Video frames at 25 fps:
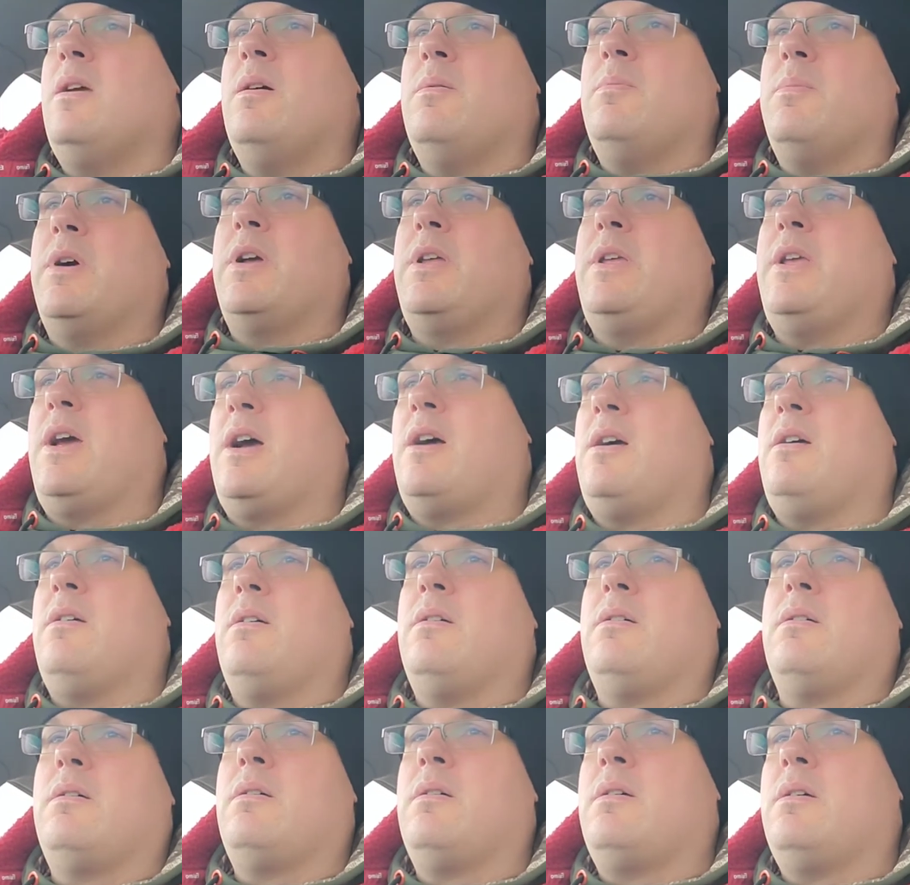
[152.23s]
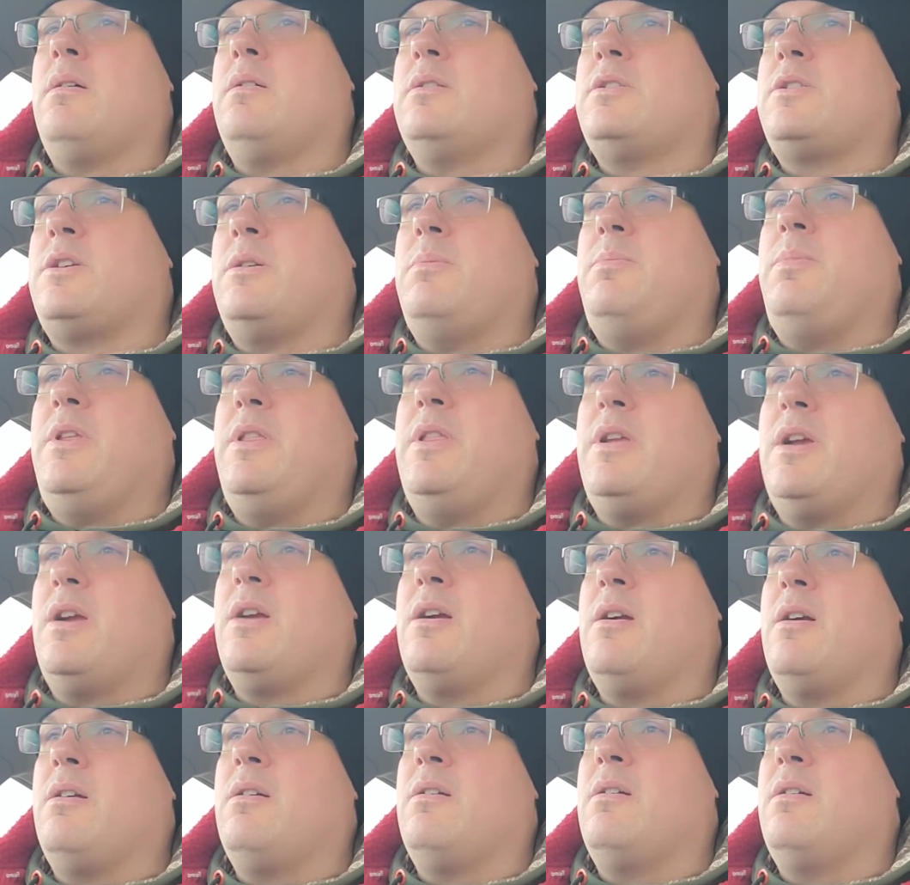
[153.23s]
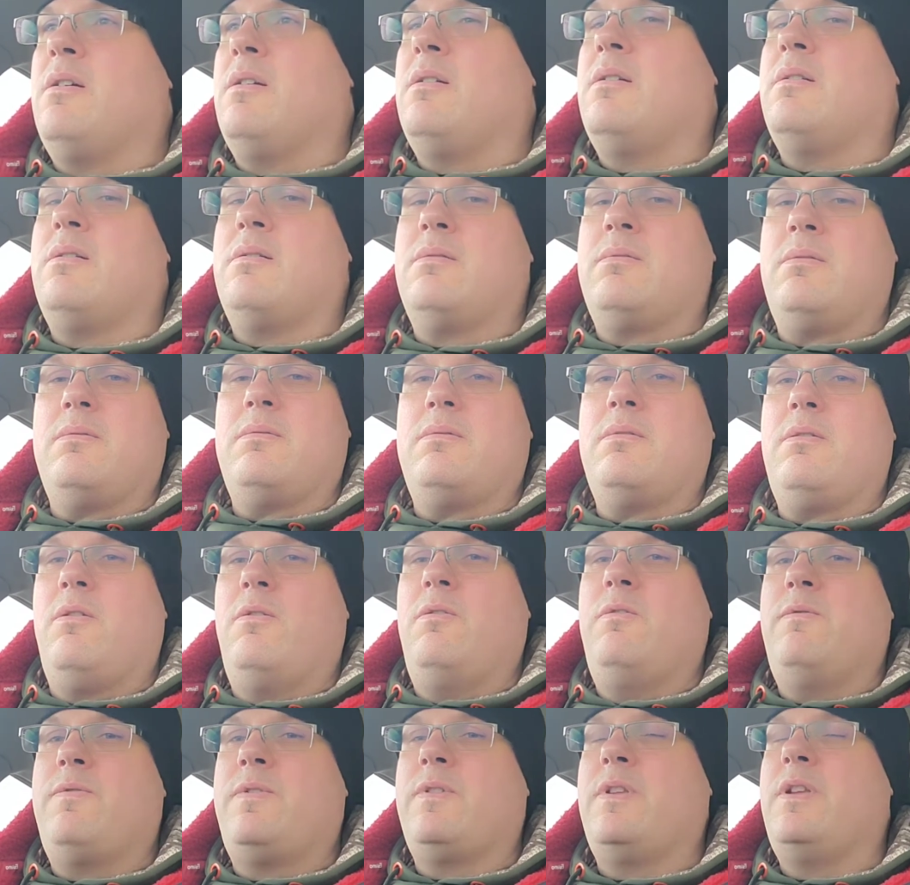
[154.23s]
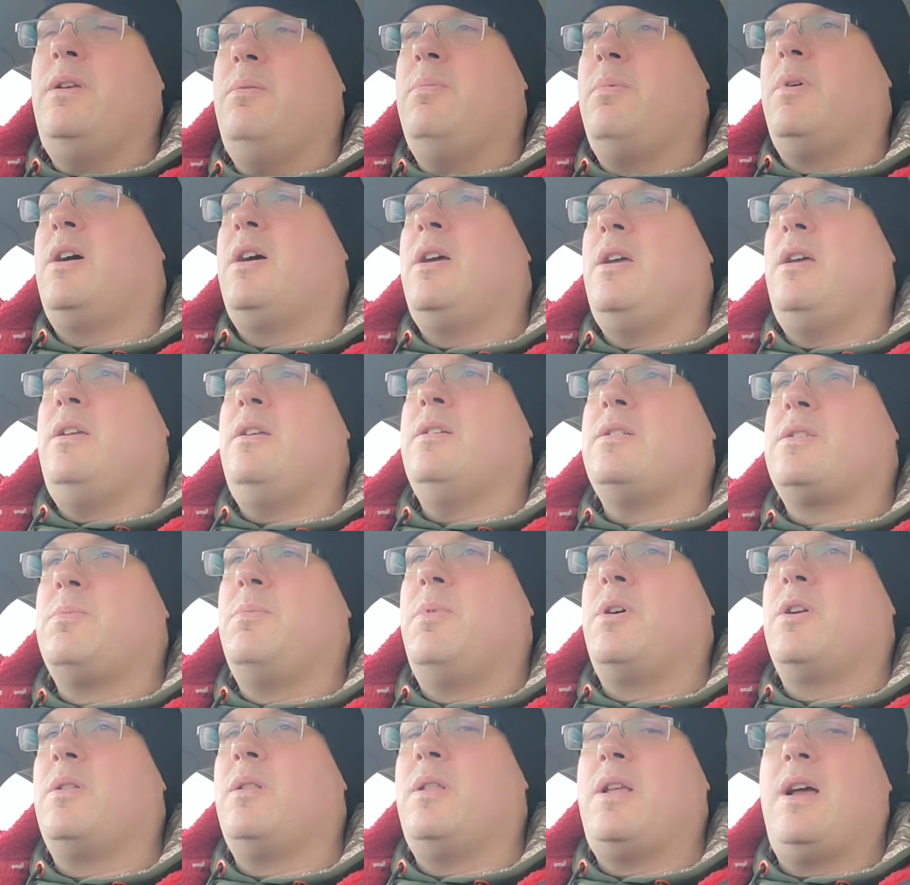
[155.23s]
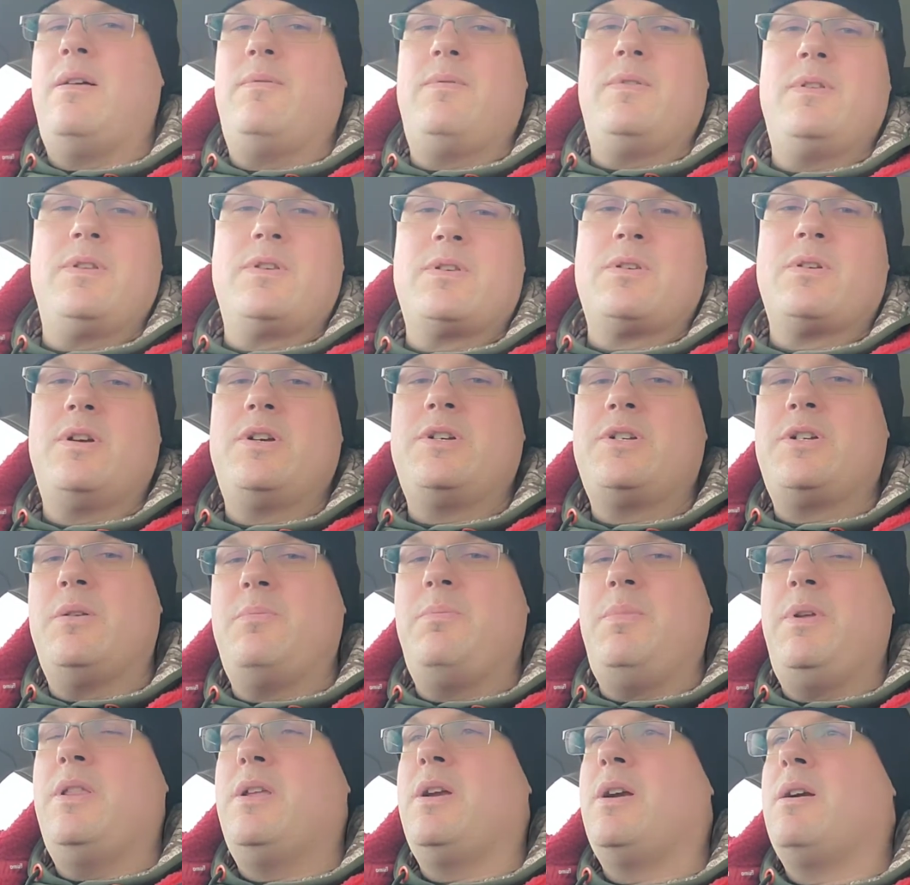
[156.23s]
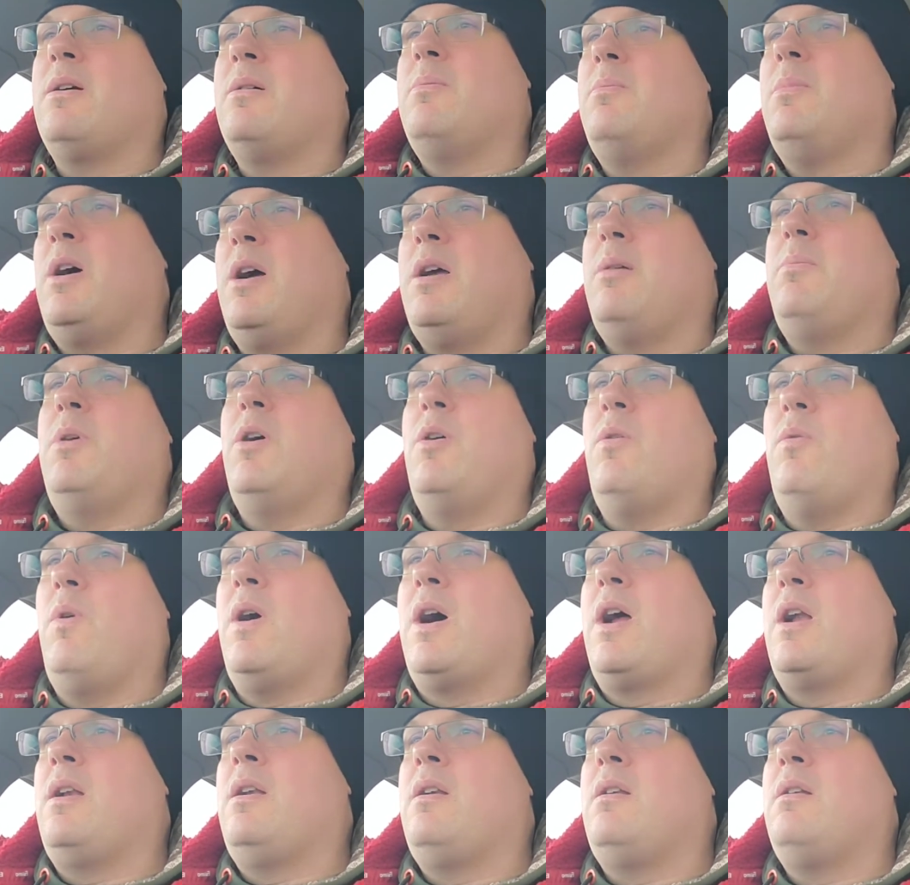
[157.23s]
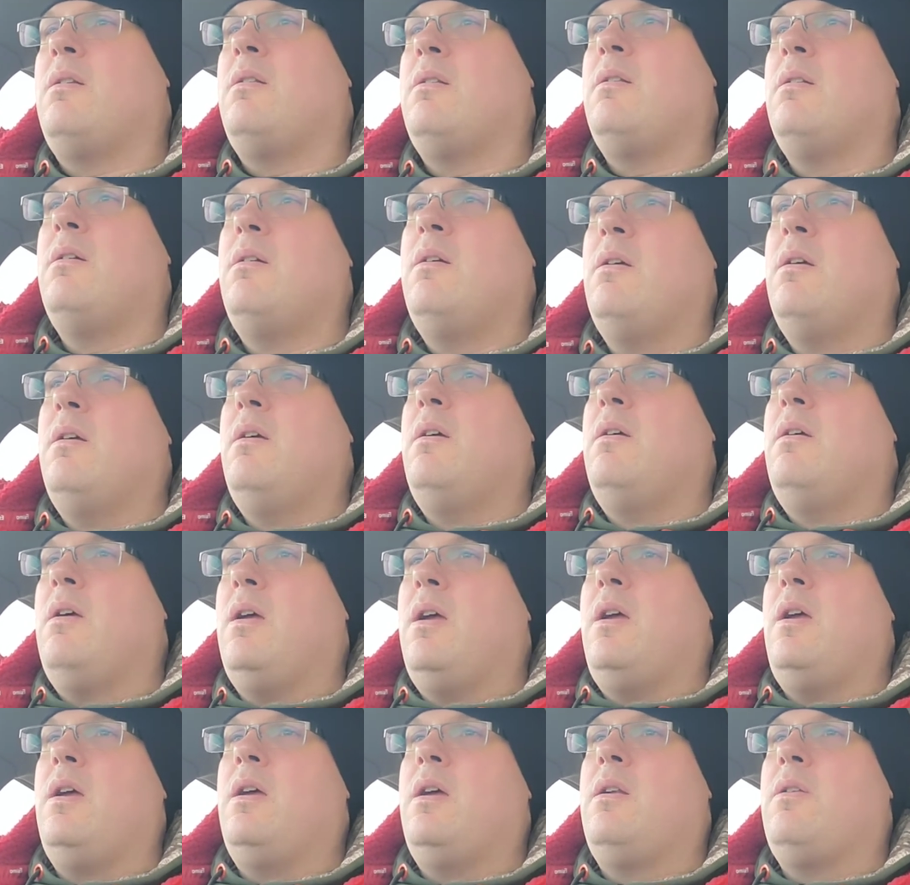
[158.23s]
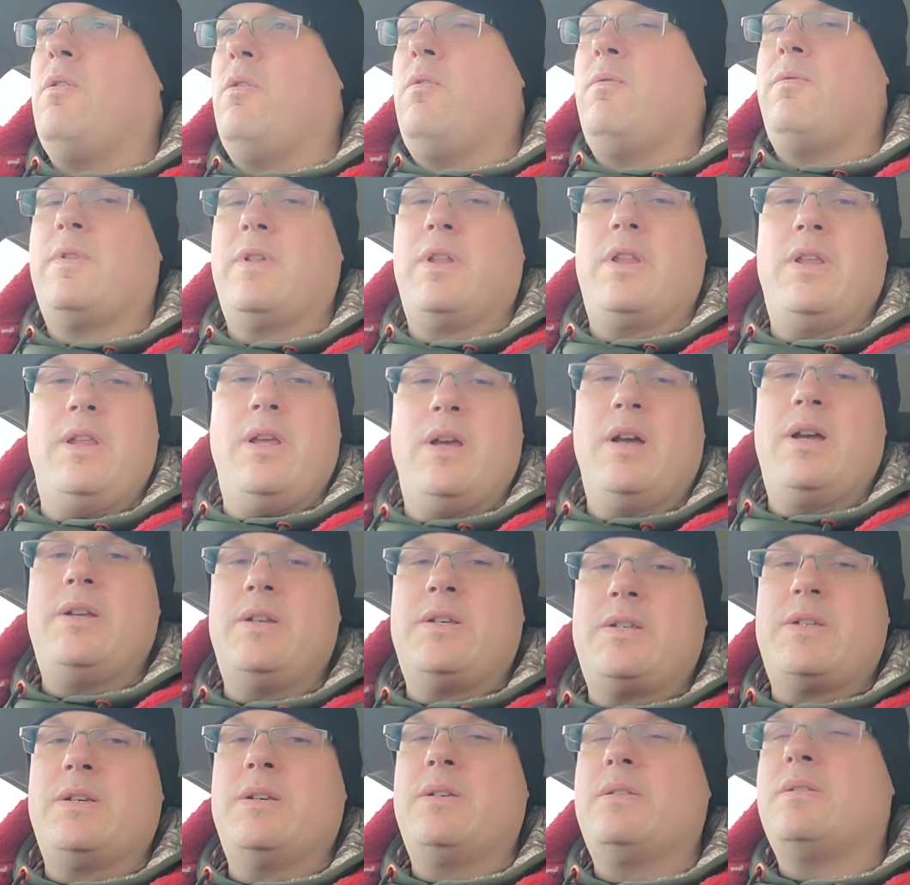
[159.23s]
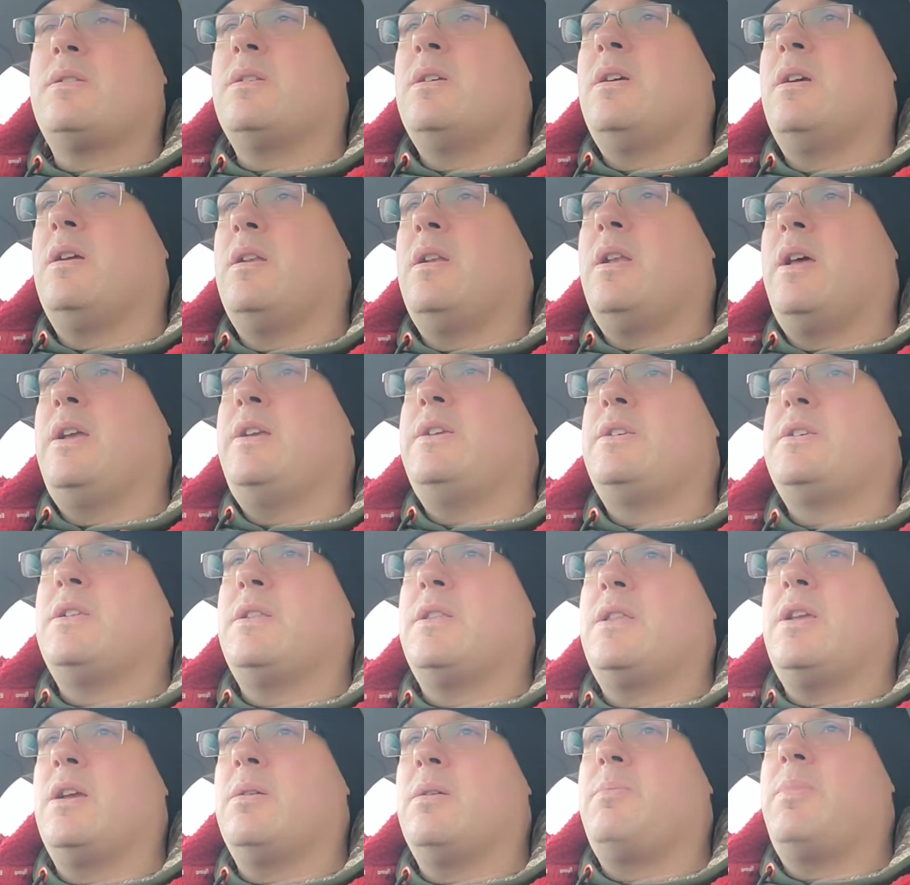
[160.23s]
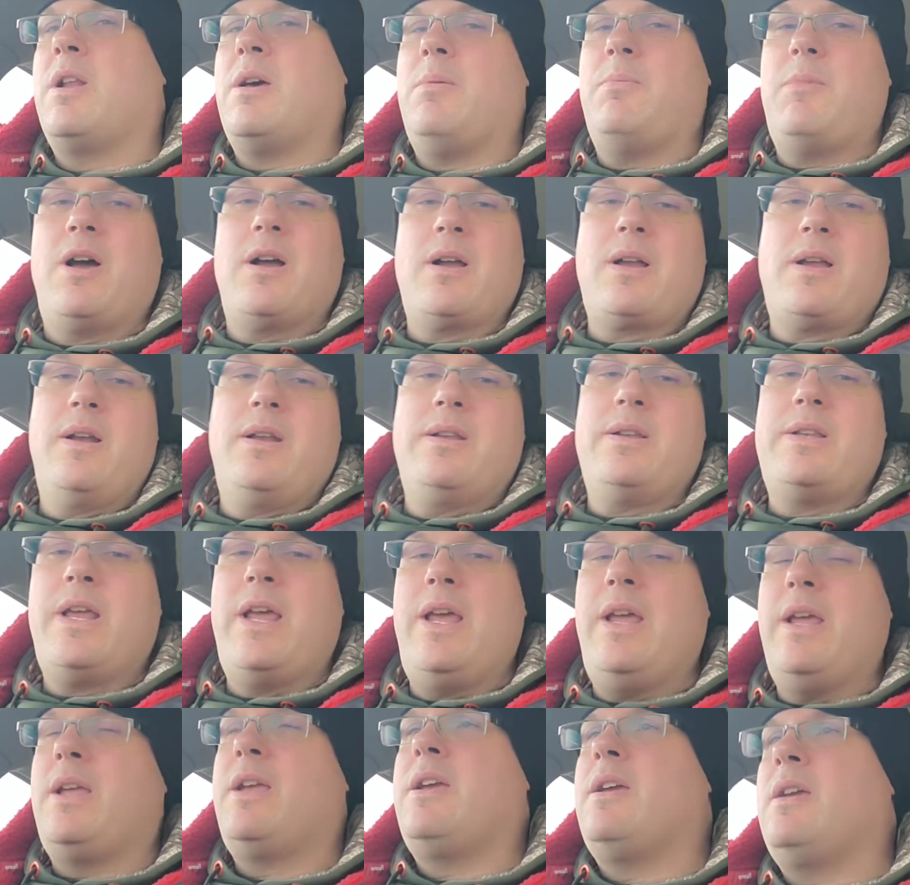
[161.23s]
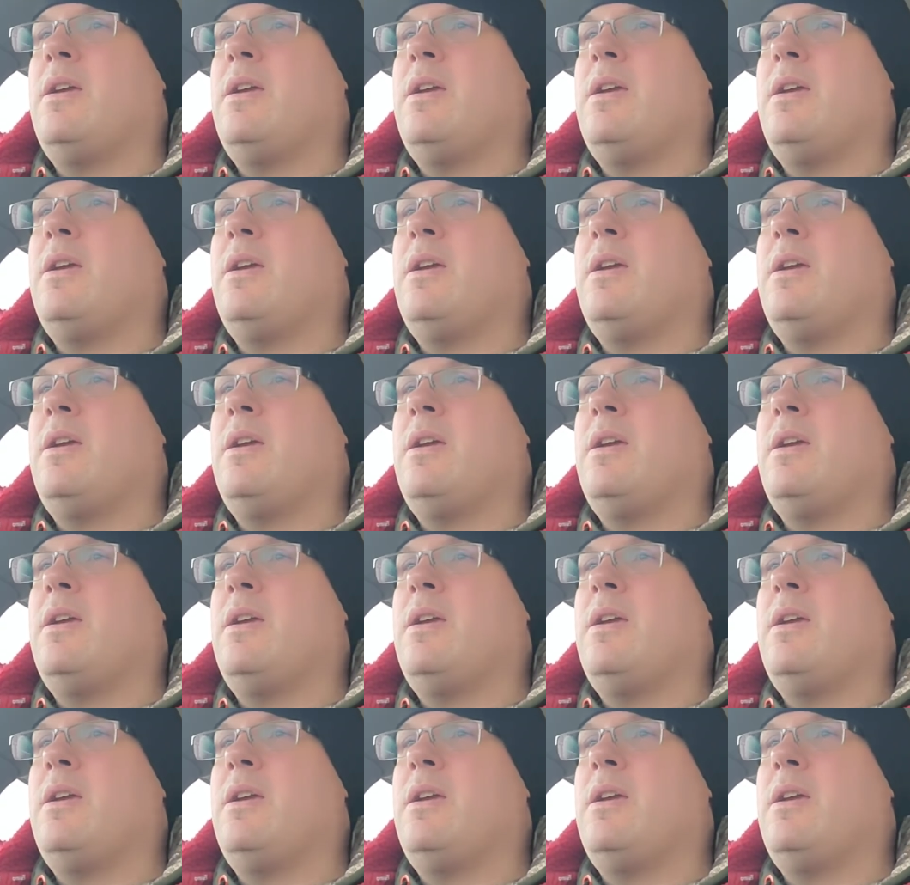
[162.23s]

but yeah, uh, should be there hopefully by it's about 11, so I should be there by about one. And hopefully the ice is uh, nice and thick. But I'm not going to take